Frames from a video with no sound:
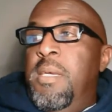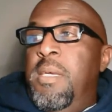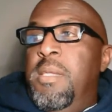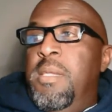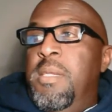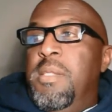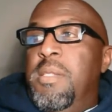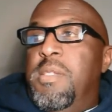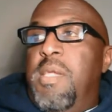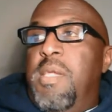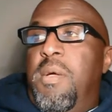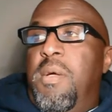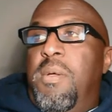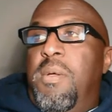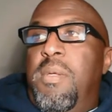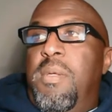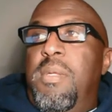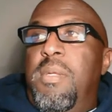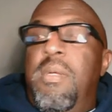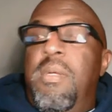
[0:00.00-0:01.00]
So
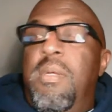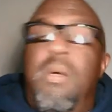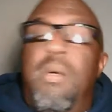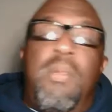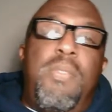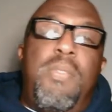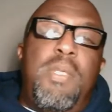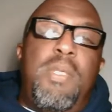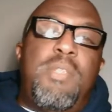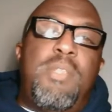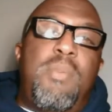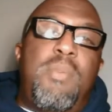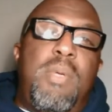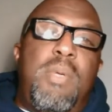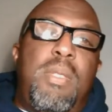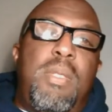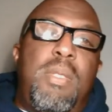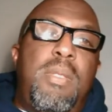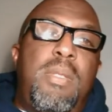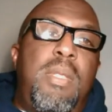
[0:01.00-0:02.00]
on this
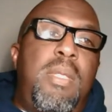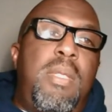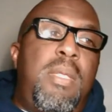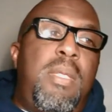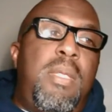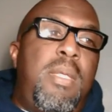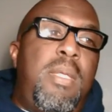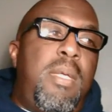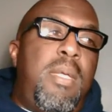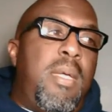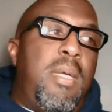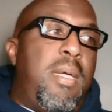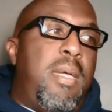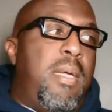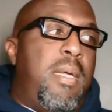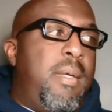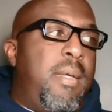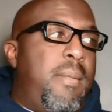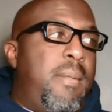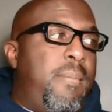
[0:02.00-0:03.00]
one,
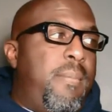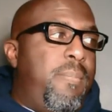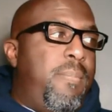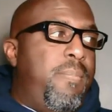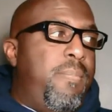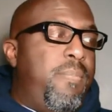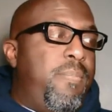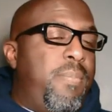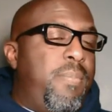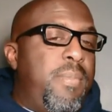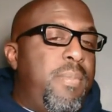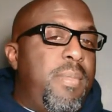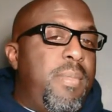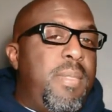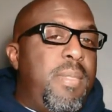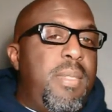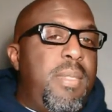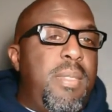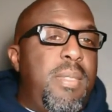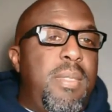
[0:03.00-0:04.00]
on
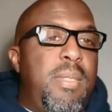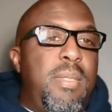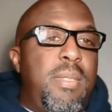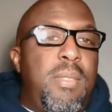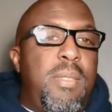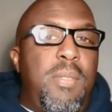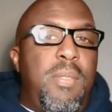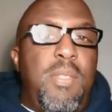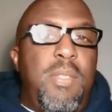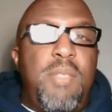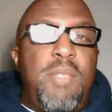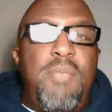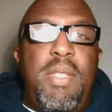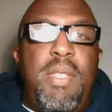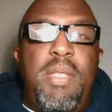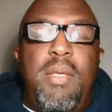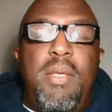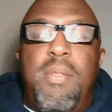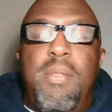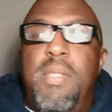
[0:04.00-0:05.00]
this
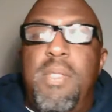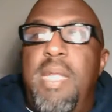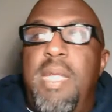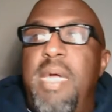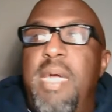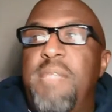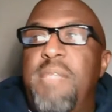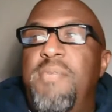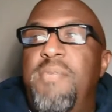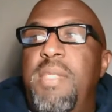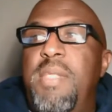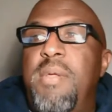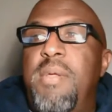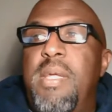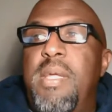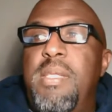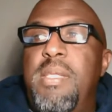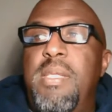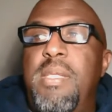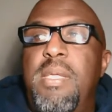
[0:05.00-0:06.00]
video, the last video I
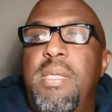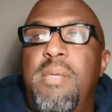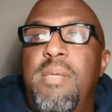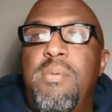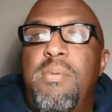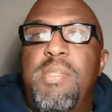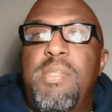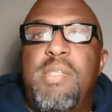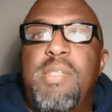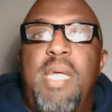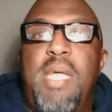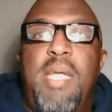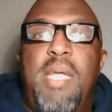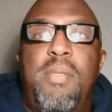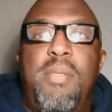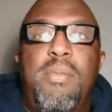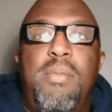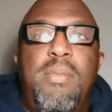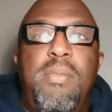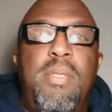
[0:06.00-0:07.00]
did was
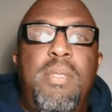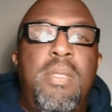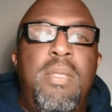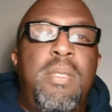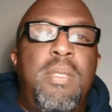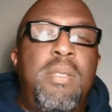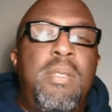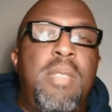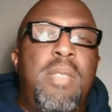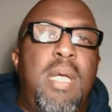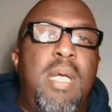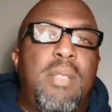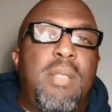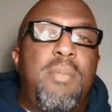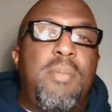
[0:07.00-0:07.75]
titled Dr.